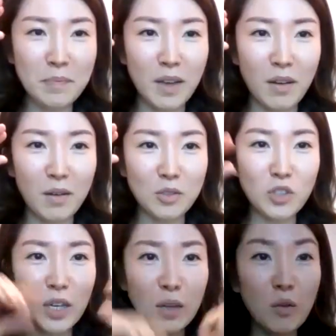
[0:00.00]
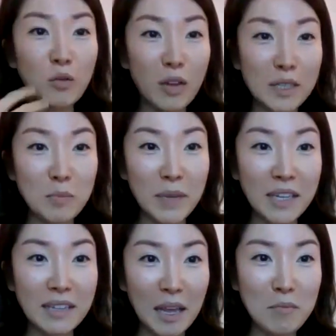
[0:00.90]
uh cello who has a big
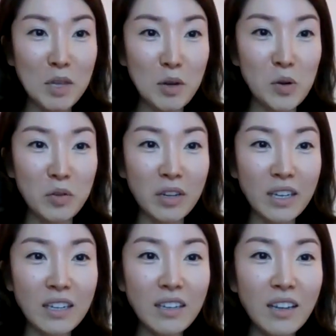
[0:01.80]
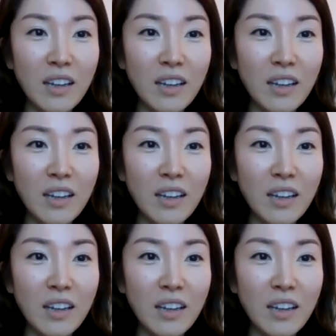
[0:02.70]
name in Korea,